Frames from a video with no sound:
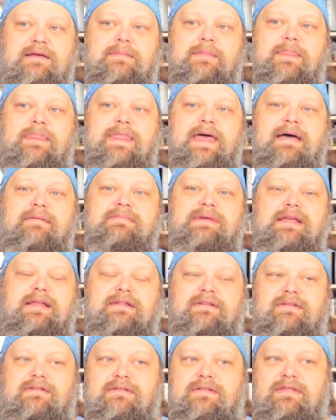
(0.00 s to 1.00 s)
that
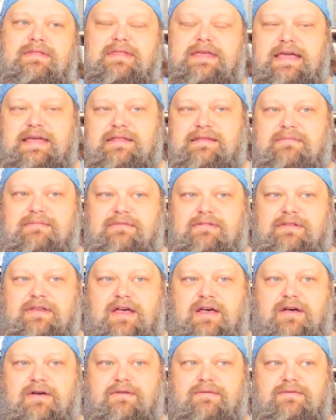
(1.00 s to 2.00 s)
means they
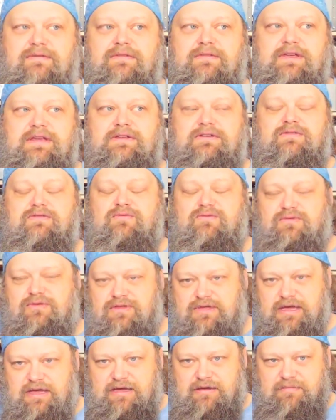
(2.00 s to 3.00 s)
themselves get to
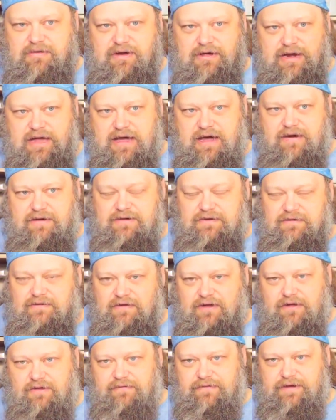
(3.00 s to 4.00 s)
think about how to
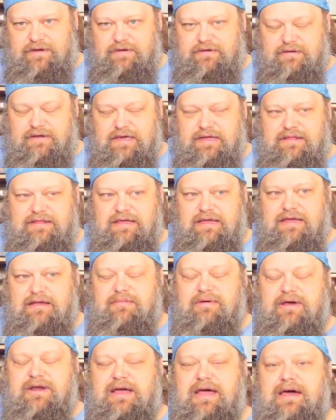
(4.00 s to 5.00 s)
solve it and think
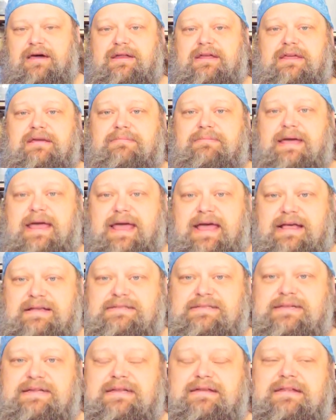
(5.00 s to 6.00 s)
about how to get
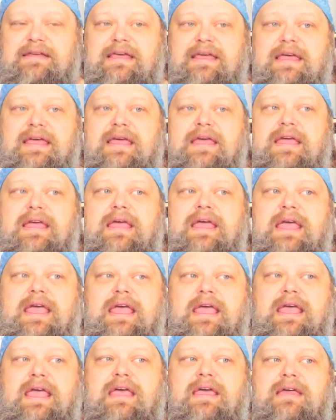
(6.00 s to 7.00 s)
past it.
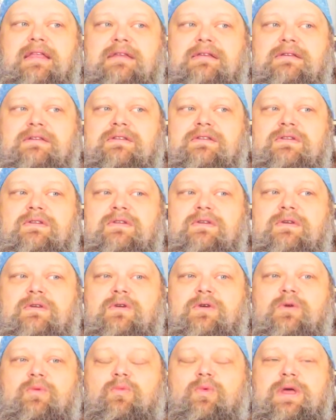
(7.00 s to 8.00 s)
And
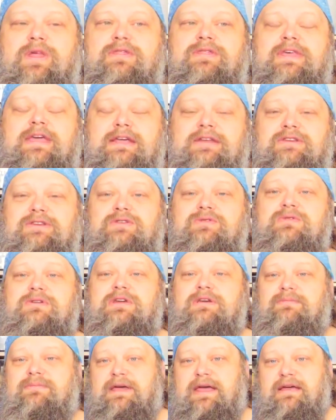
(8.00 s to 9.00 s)
when they do
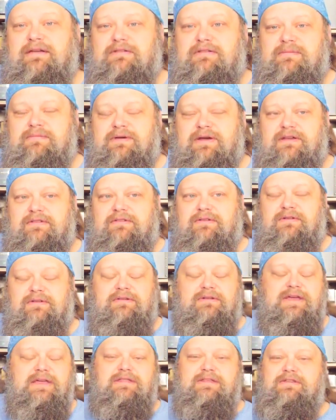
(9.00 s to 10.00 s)
get past the
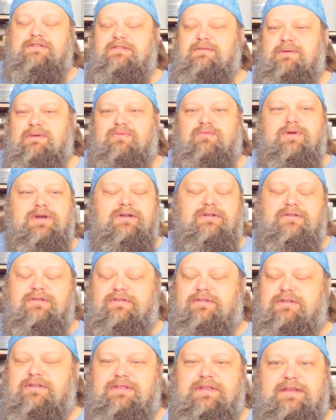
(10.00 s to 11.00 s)
puzzle, and these could be
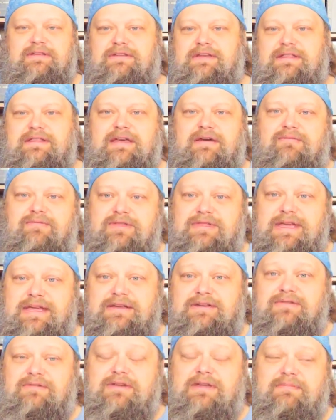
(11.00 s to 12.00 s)
riddles and things like that, when
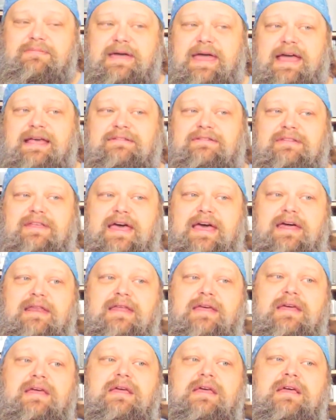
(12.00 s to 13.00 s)
they do get past
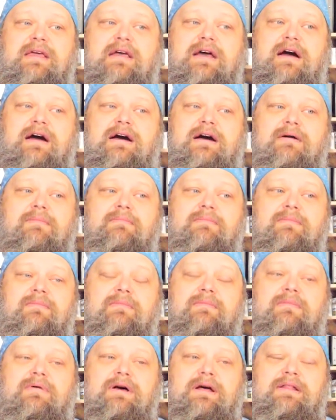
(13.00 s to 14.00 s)
that,
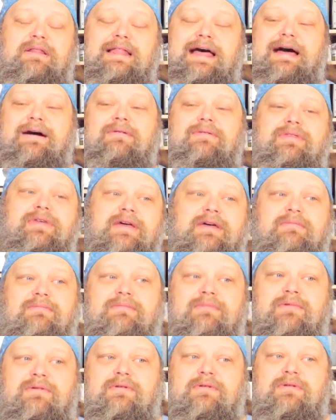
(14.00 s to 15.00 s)
allow
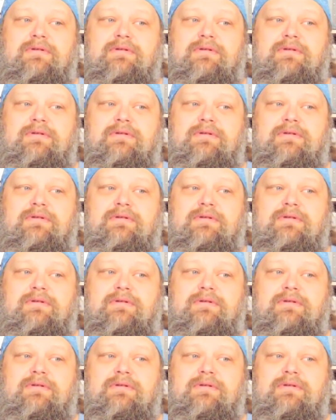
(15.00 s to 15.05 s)
them